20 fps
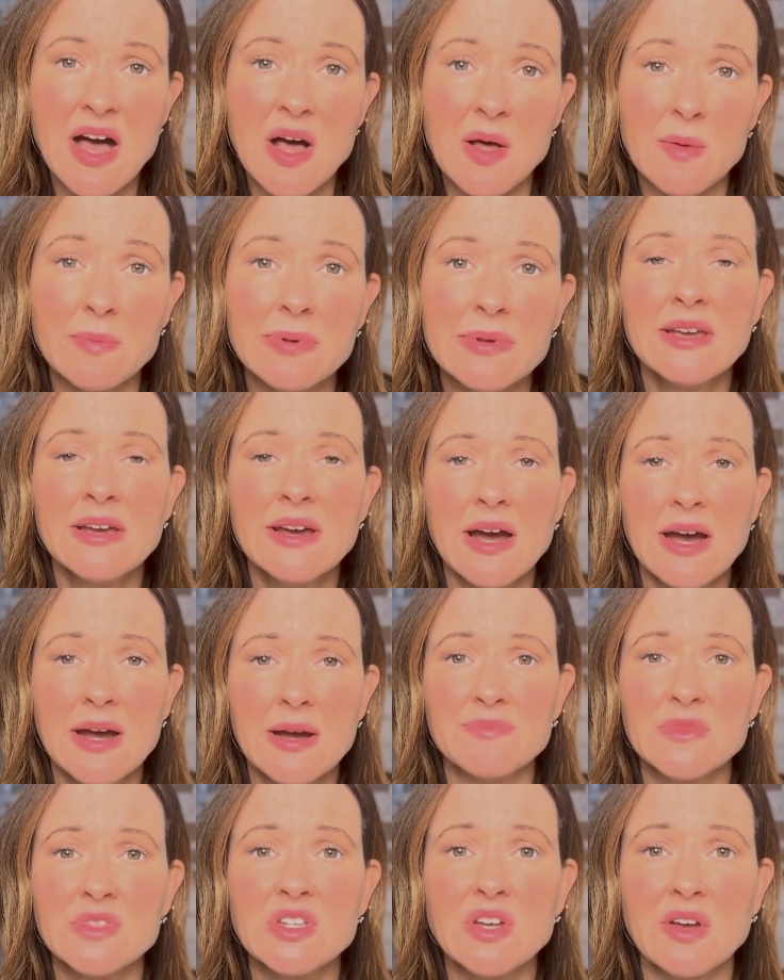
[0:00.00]
help uh,
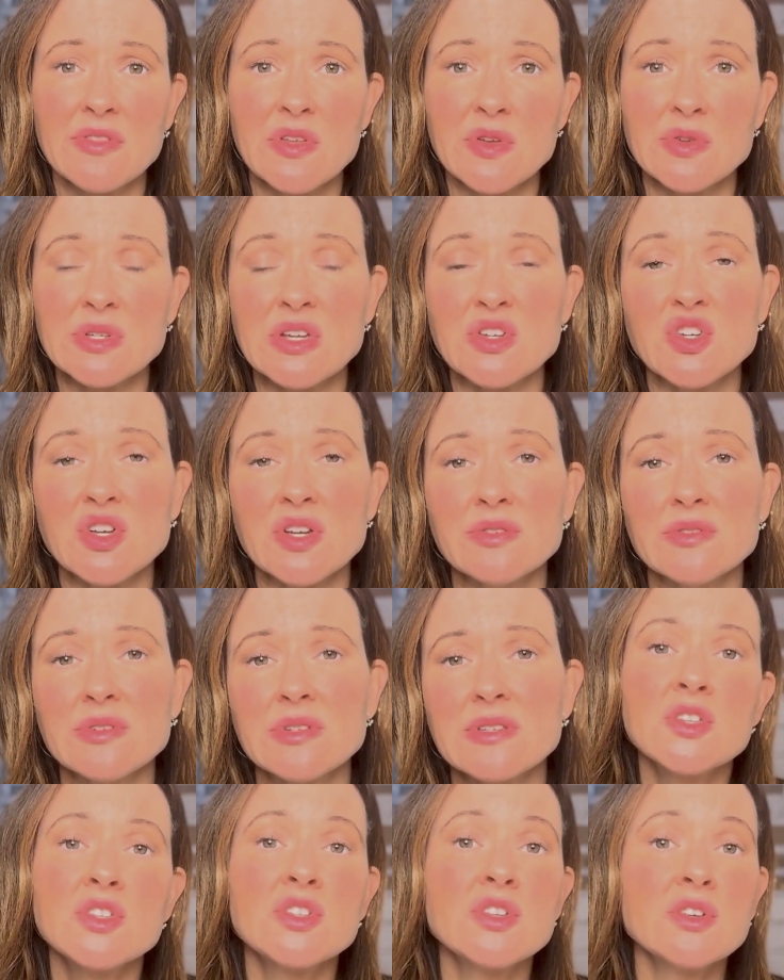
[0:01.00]
solve those
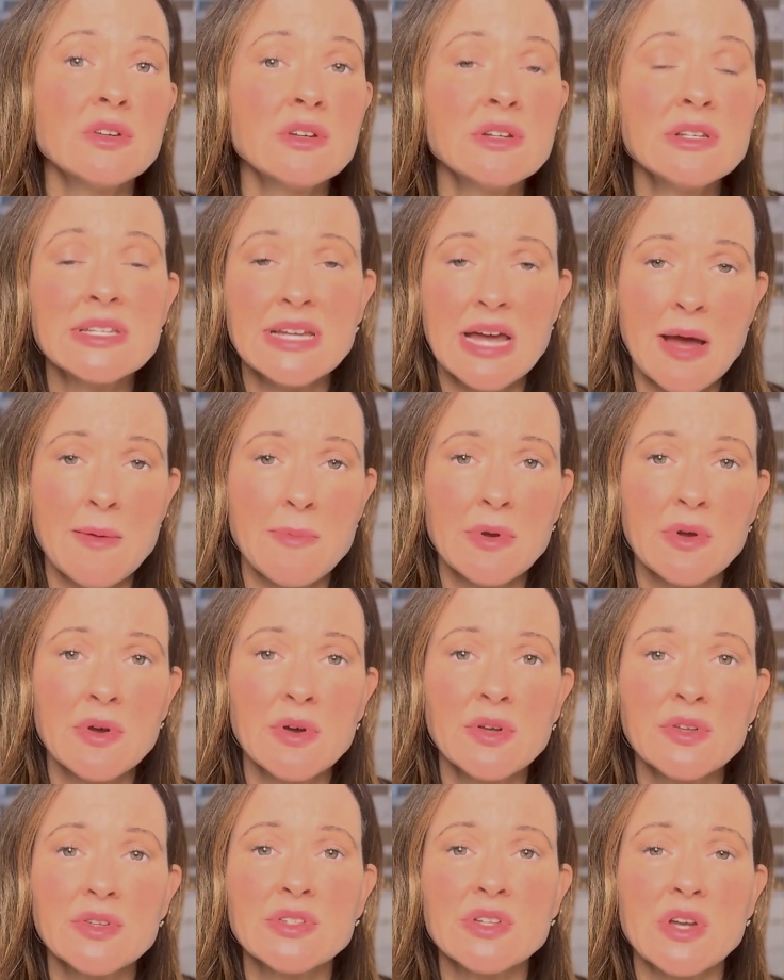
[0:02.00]
issues. Certain
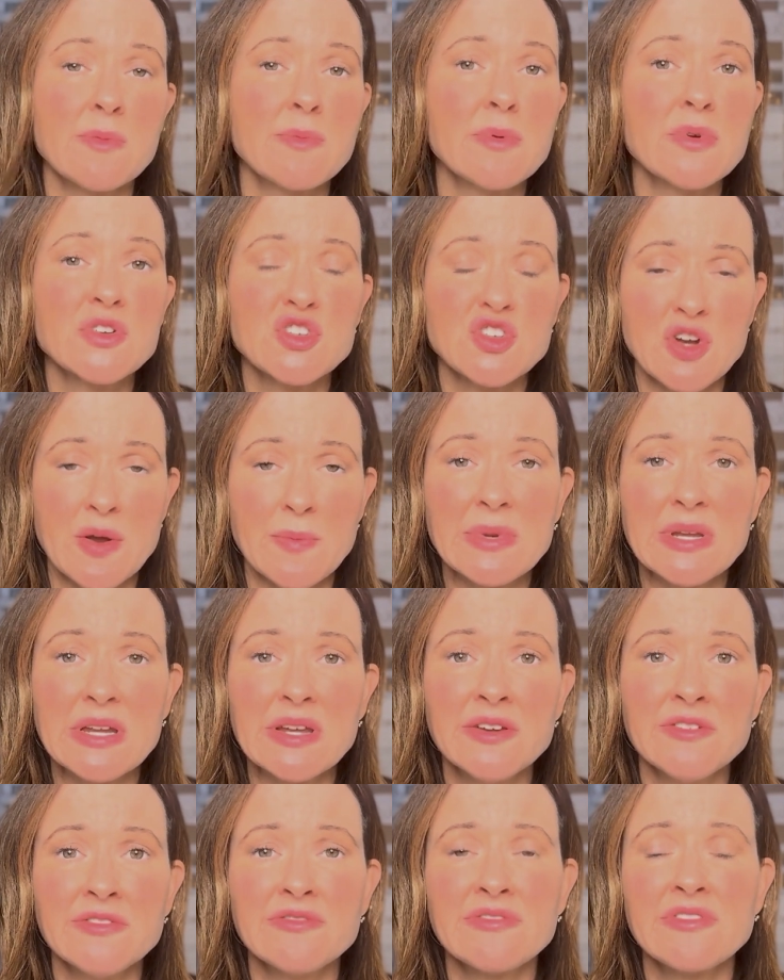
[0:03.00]
topicals are
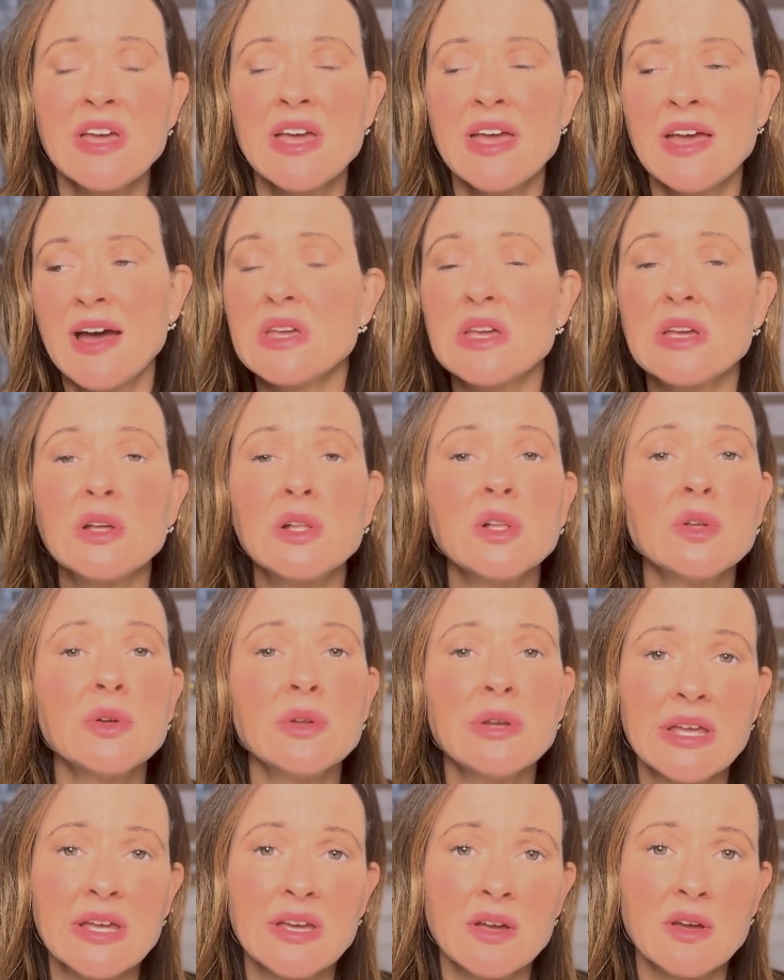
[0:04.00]
prescriptive
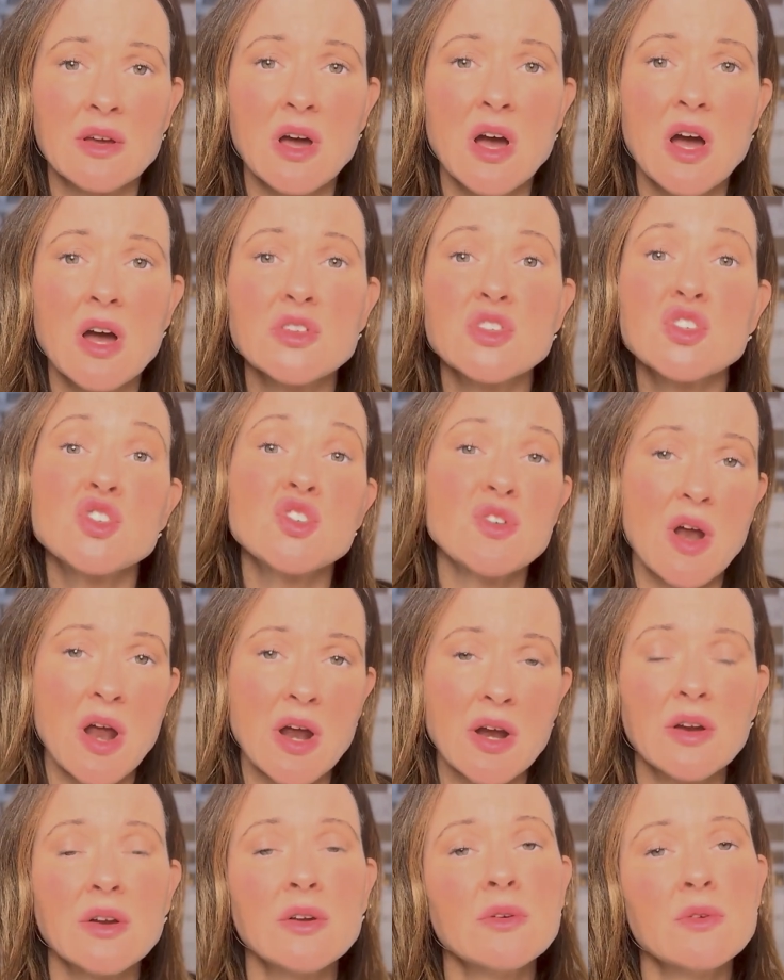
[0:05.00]
including
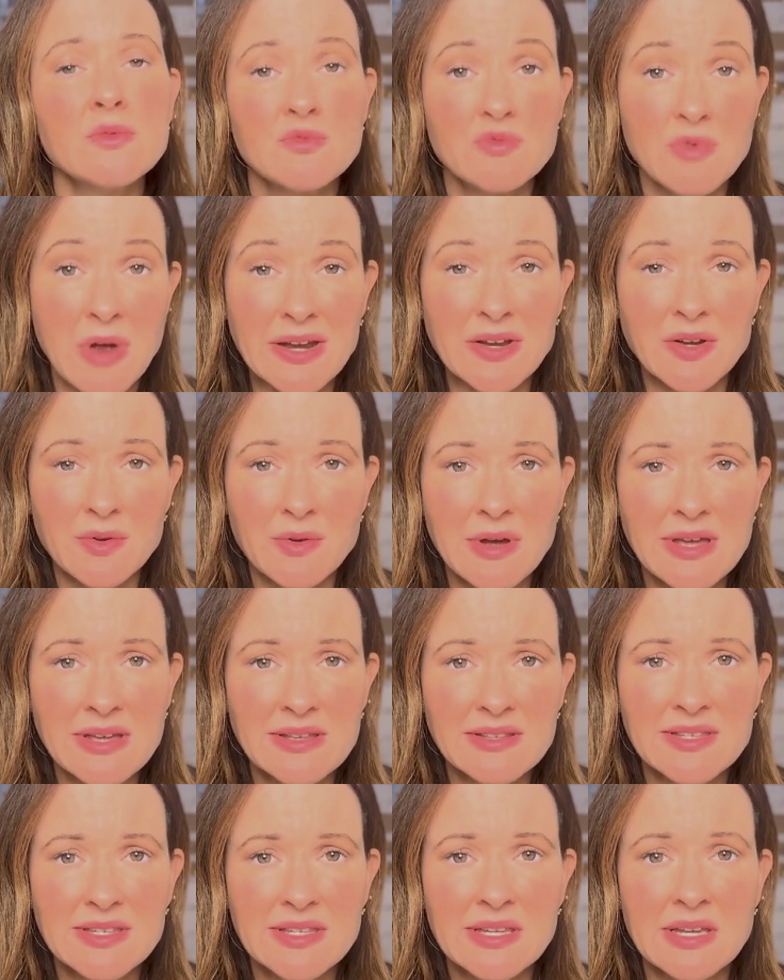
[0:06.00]
stronger
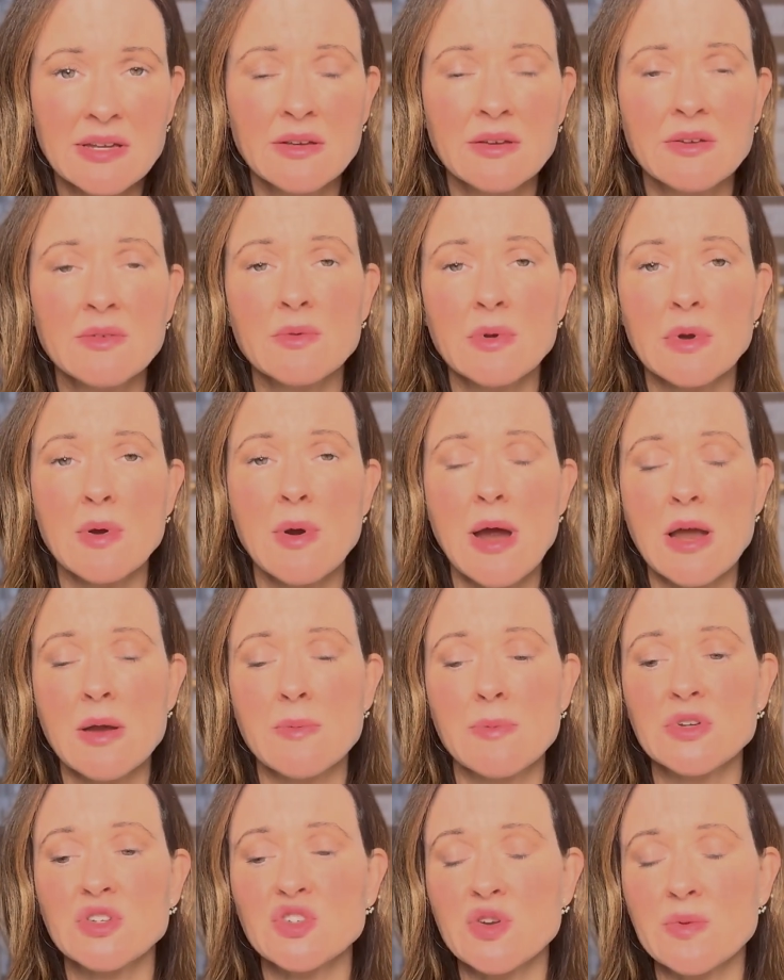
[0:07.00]
retinoids require
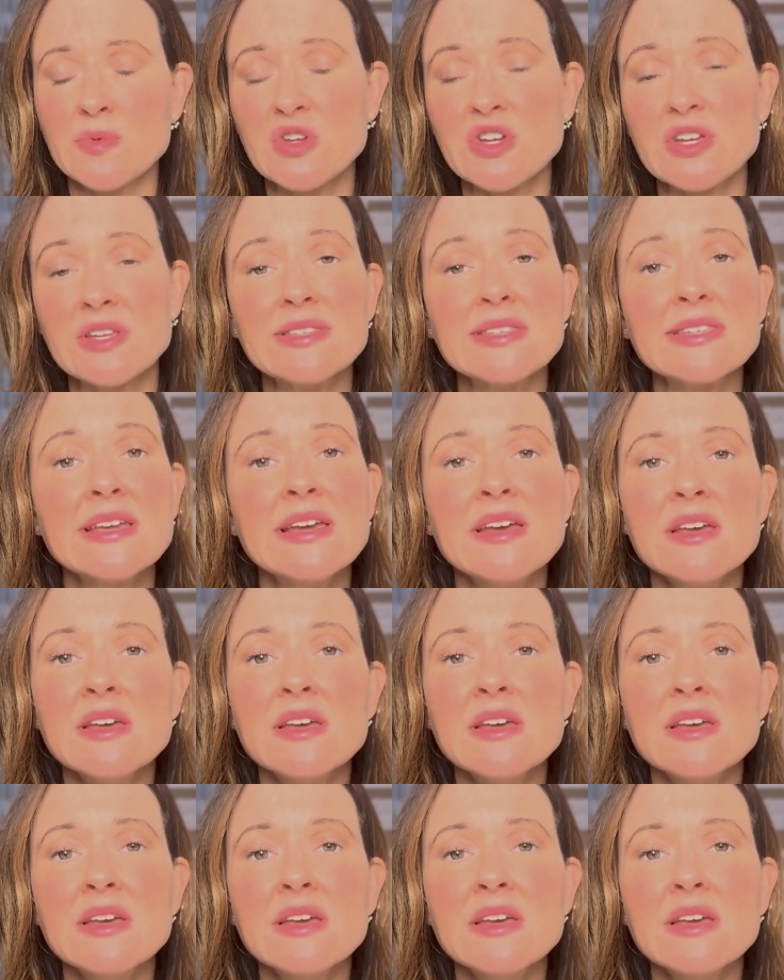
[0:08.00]
prescriptions.